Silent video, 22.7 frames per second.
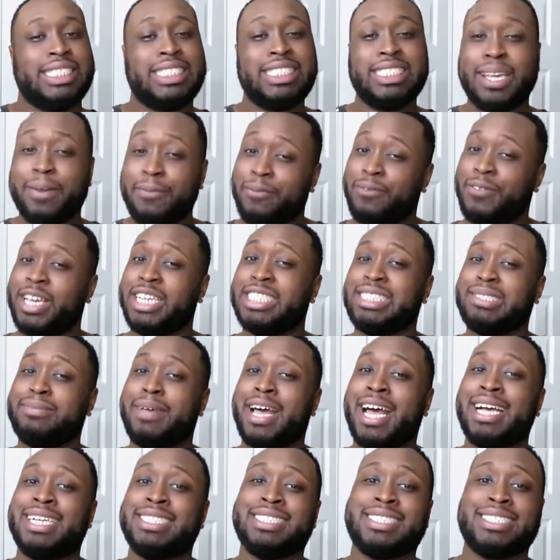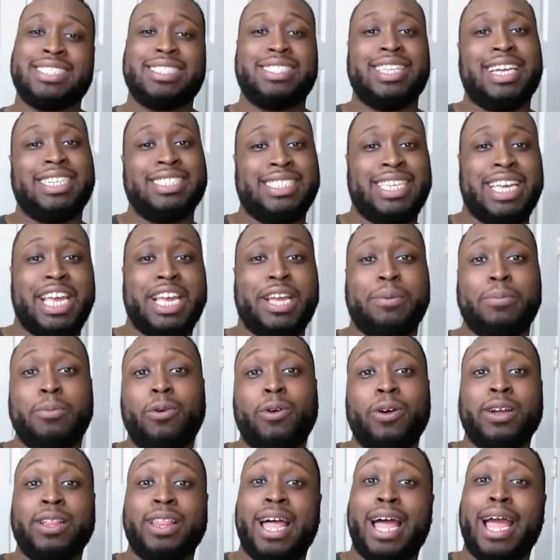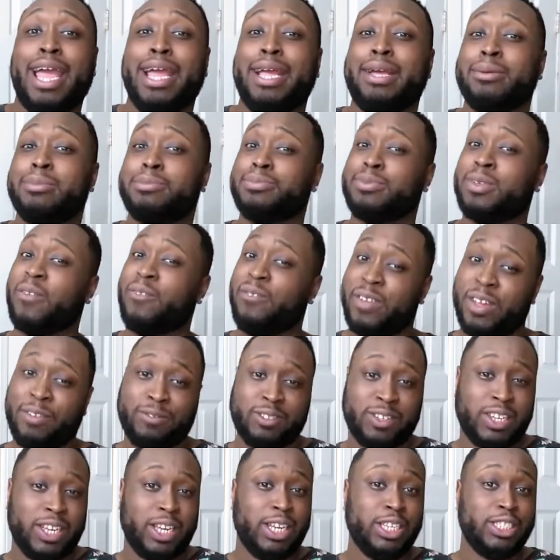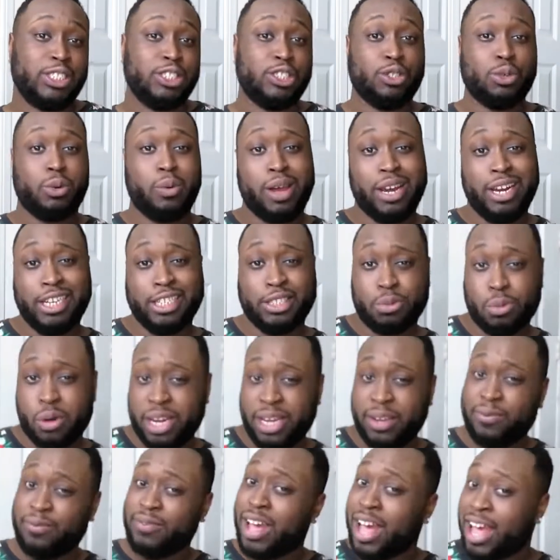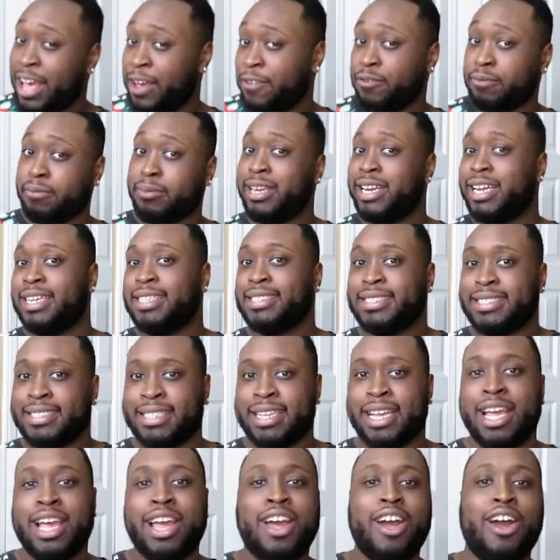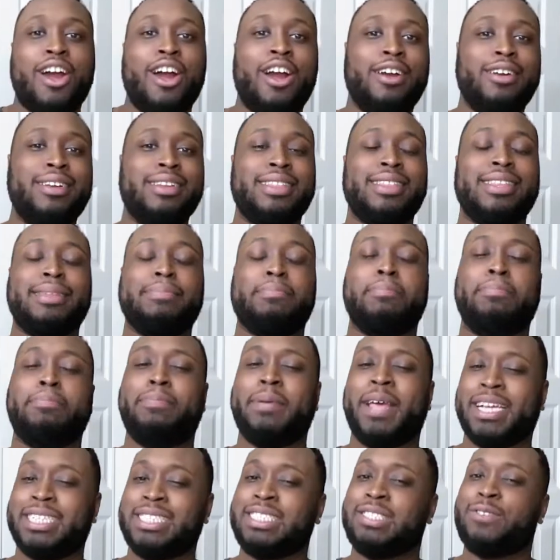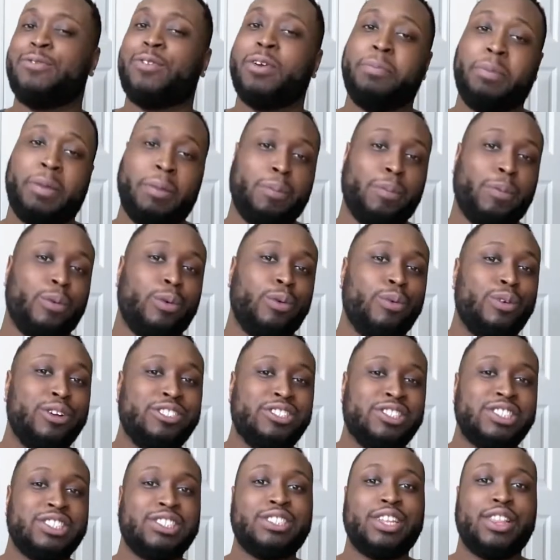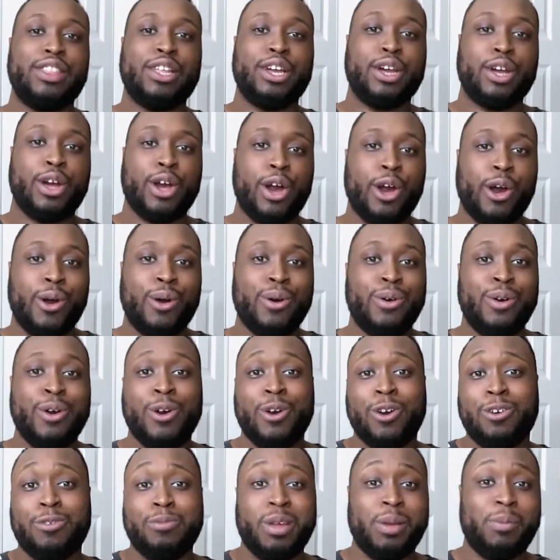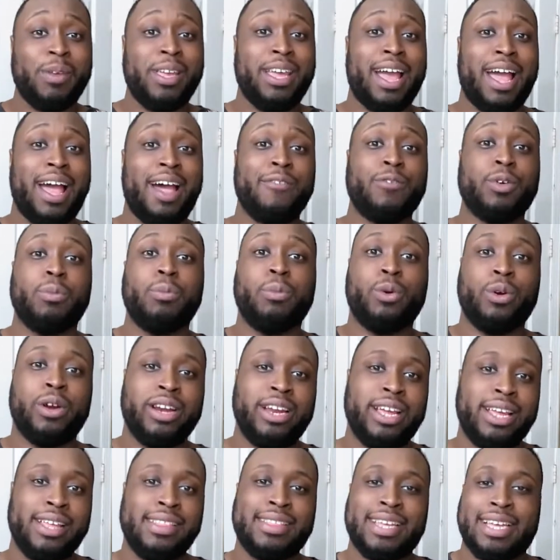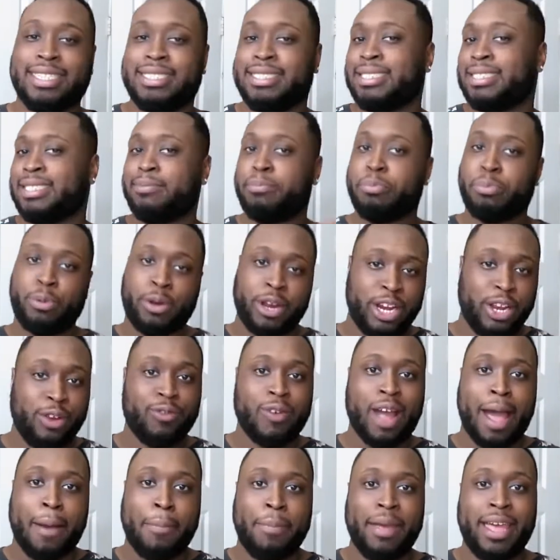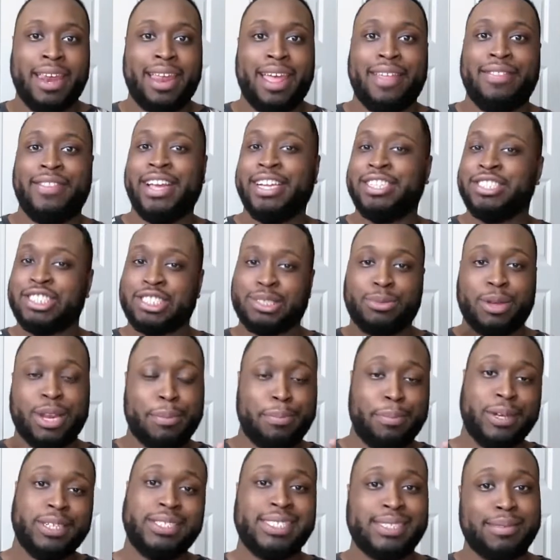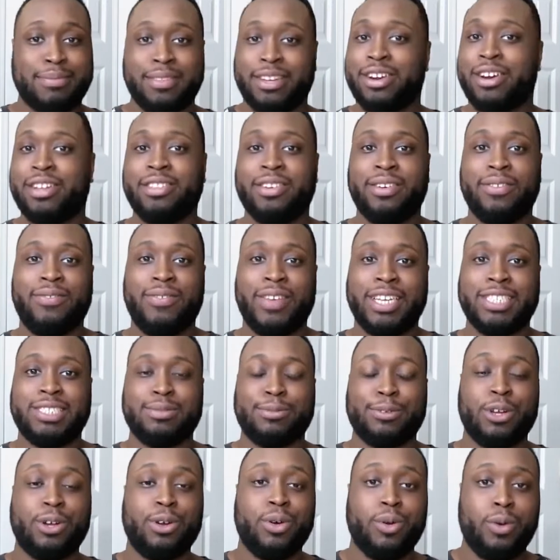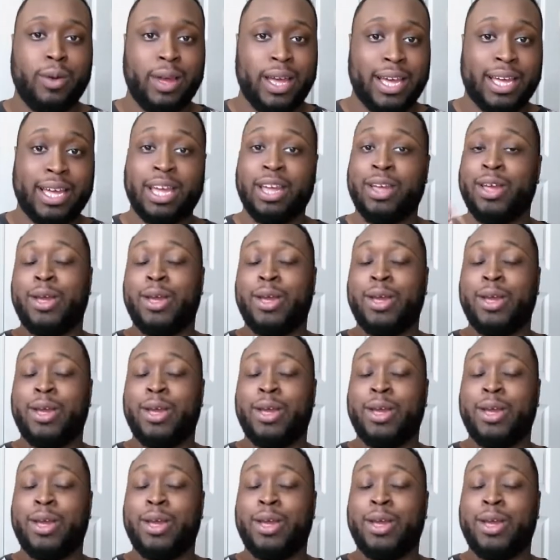Some face masks that take more like 15 to 20, 25 minutes aren't the best for people who are just on the go, who maybe have a morning that's pretty rapid and they just want to put something on their face real quick.